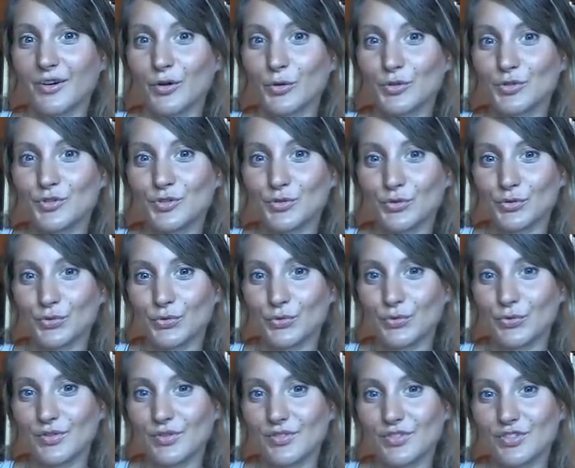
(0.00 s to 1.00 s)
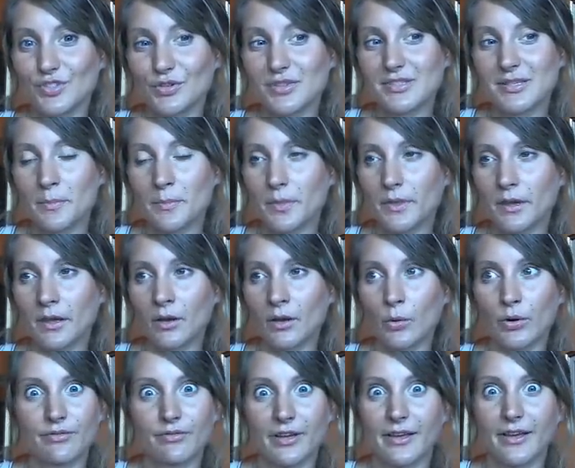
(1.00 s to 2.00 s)
or to share something,
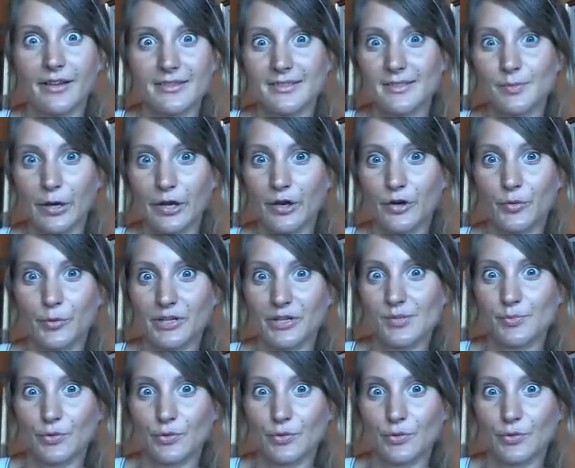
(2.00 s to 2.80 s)
or if I get inspired by